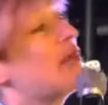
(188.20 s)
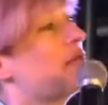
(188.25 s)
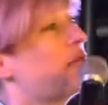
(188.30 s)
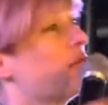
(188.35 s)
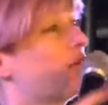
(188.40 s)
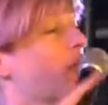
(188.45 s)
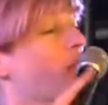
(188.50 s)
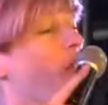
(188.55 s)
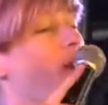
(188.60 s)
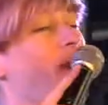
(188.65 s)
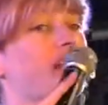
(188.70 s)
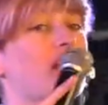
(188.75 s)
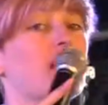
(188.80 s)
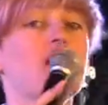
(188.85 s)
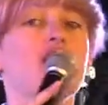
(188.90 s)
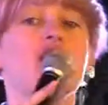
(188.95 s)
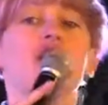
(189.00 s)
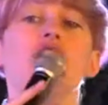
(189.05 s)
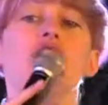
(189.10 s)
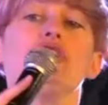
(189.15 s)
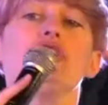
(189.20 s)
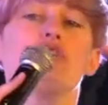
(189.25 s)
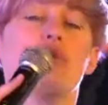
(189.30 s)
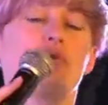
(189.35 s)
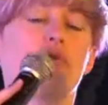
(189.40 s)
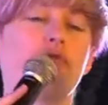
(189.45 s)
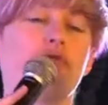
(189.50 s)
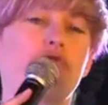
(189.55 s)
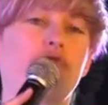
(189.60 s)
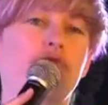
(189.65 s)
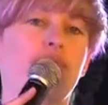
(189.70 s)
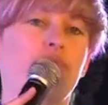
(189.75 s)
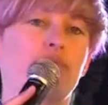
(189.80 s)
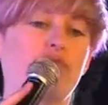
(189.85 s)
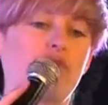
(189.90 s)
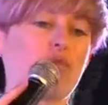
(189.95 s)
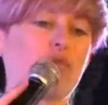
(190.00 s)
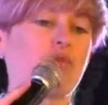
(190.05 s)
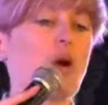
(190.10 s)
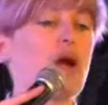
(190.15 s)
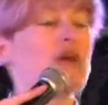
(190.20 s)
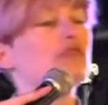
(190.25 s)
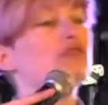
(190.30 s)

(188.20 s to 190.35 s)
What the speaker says: quite sort of from quite